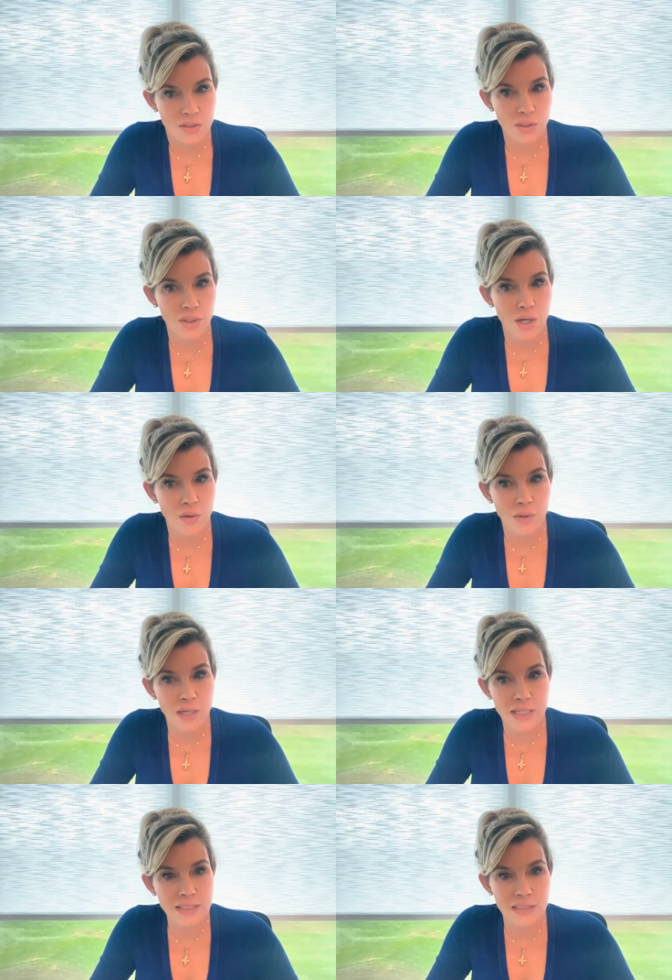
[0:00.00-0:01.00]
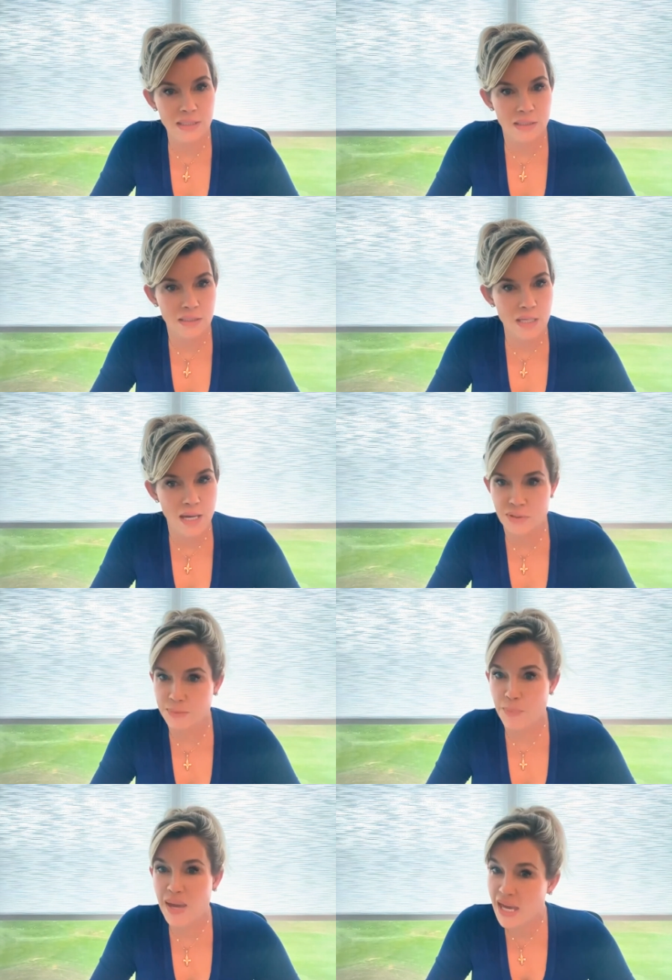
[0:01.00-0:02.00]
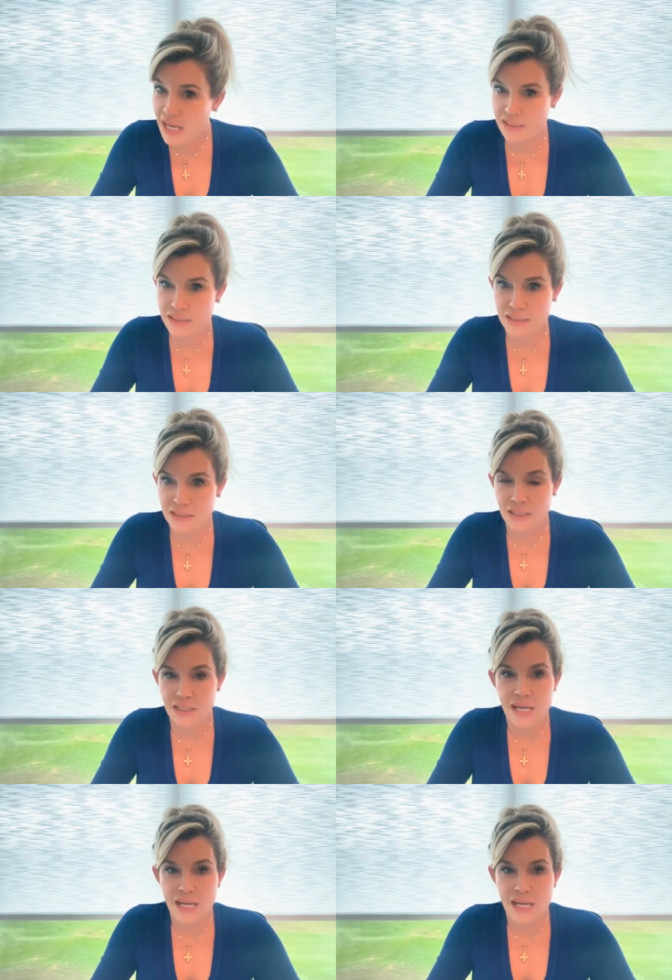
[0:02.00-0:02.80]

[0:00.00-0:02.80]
And I said, I was pissed.